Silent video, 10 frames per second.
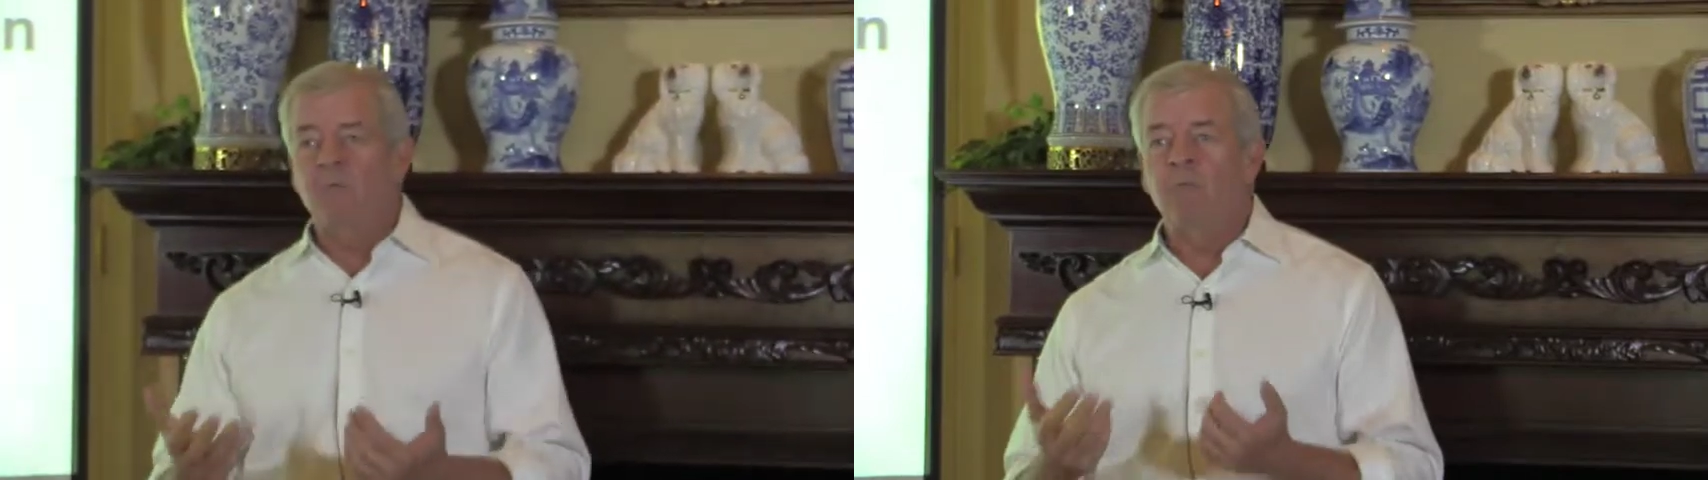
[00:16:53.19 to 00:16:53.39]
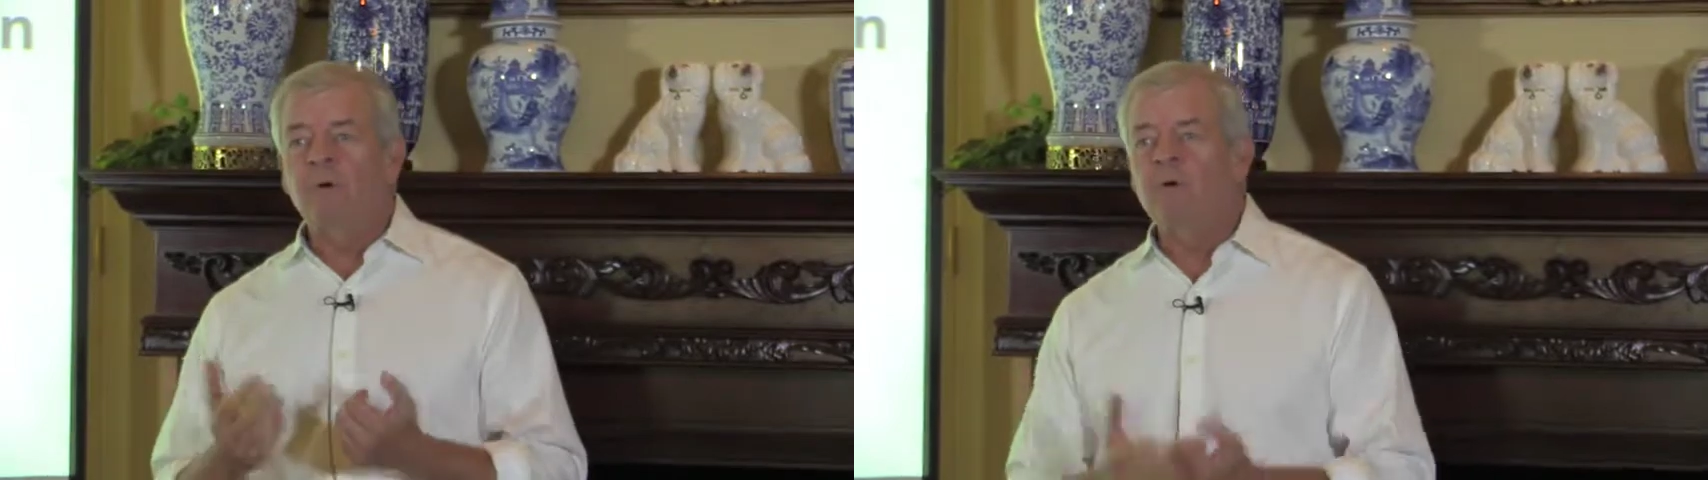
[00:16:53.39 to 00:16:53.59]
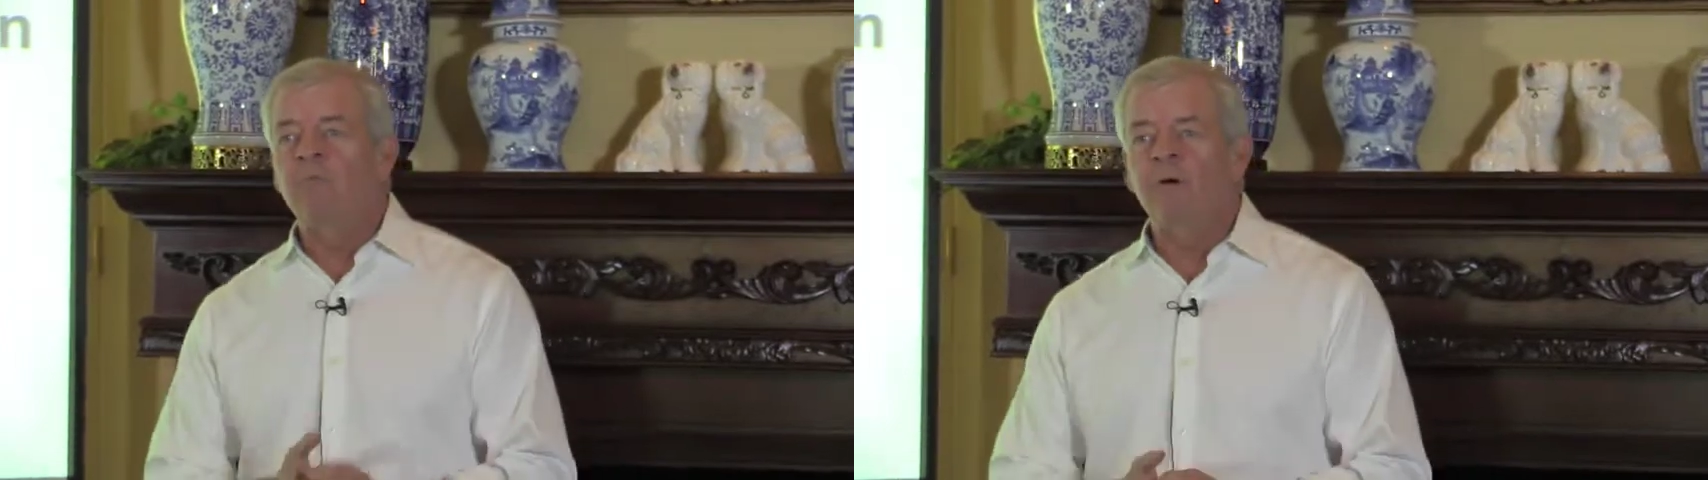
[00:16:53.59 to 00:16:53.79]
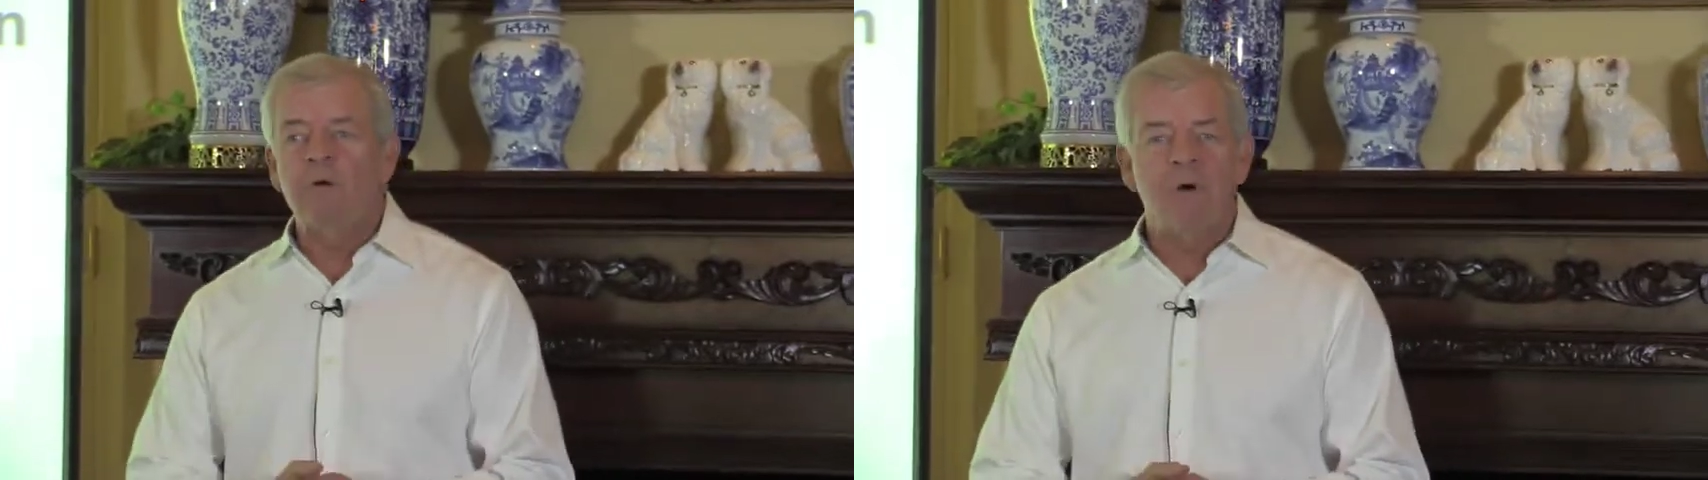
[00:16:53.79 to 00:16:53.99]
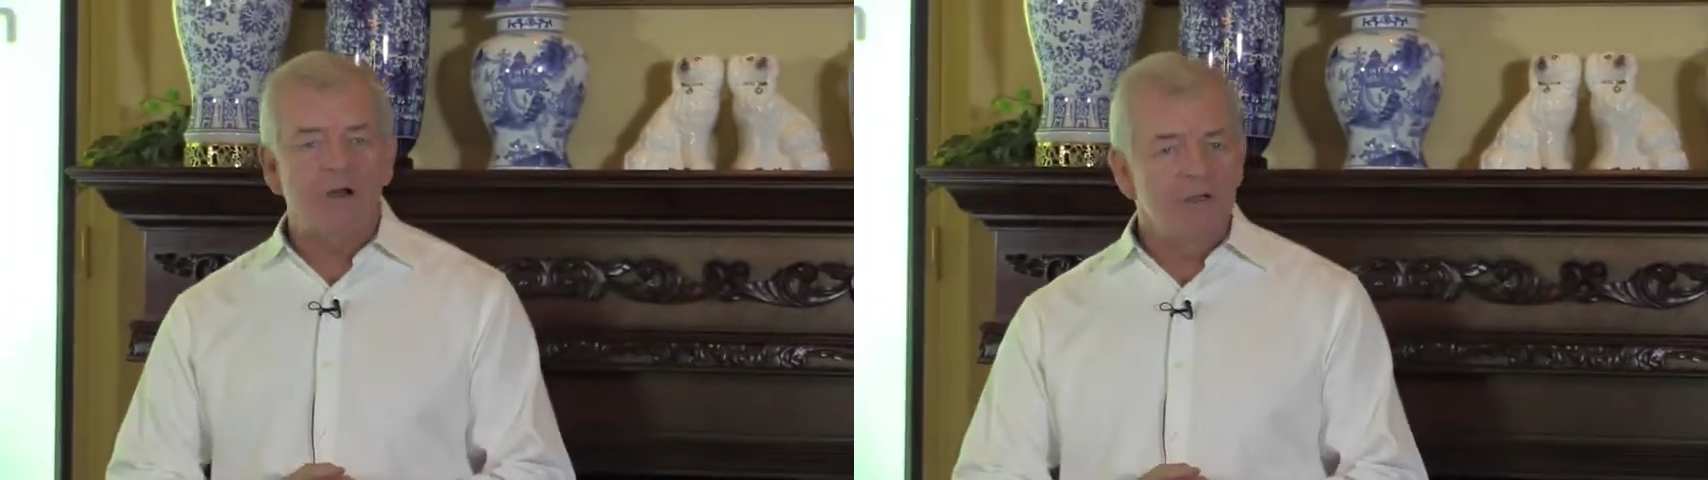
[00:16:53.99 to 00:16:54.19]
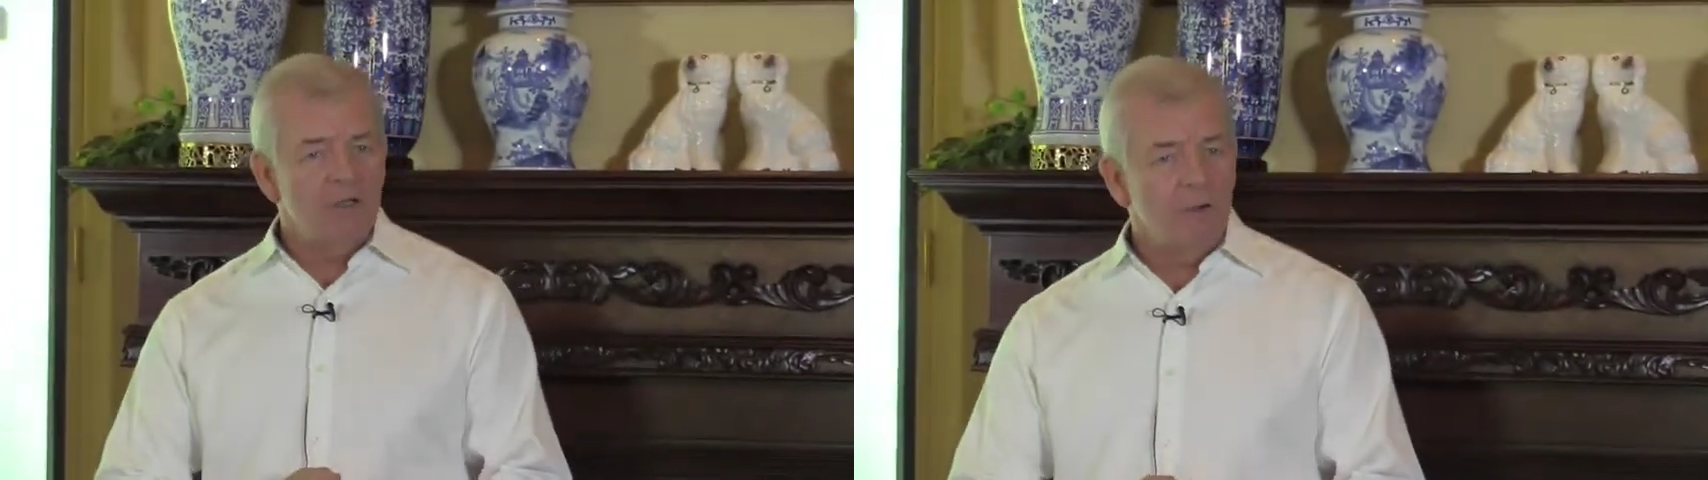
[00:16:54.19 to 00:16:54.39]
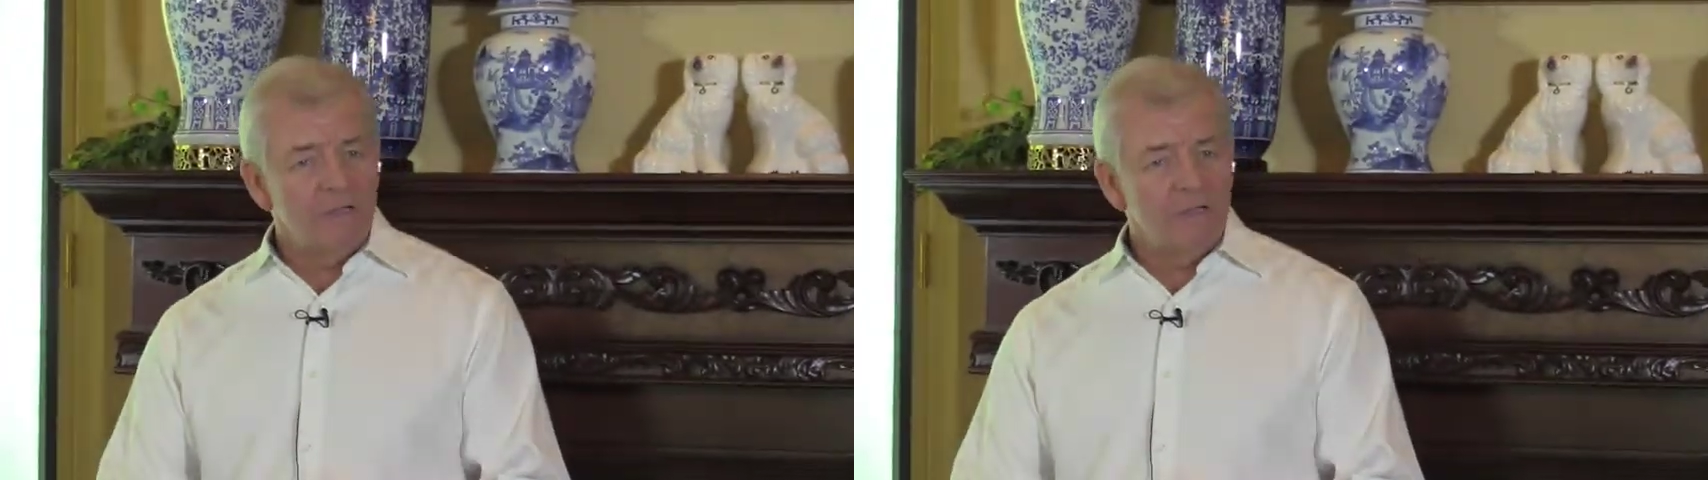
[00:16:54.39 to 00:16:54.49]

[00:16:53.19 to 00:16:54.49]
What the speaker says: "Well, what do you really want to do?"